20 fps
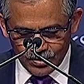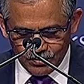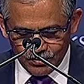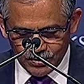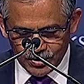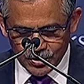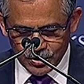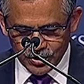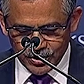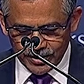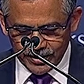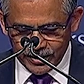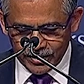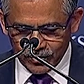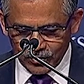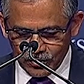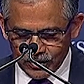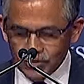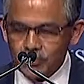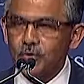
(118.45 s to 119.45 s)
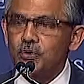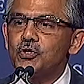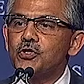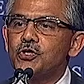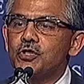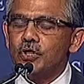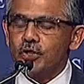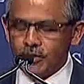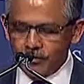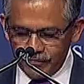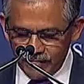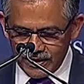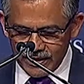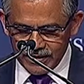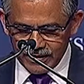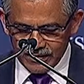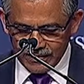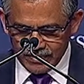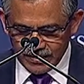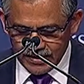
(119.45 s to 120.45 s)
Ms. Jarrett also served
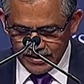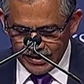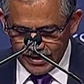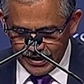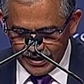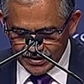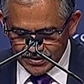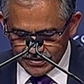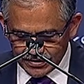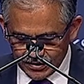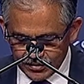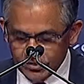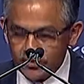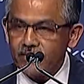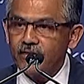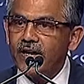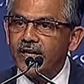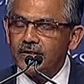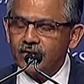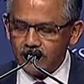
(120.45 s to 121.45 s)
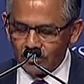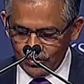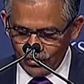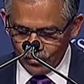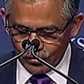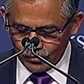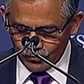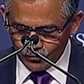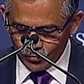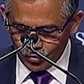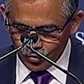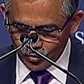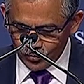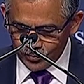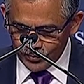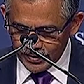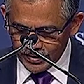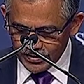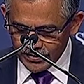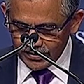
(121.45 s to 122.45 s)
as a director of
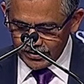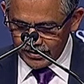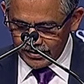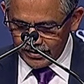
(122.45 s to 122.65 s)
corporate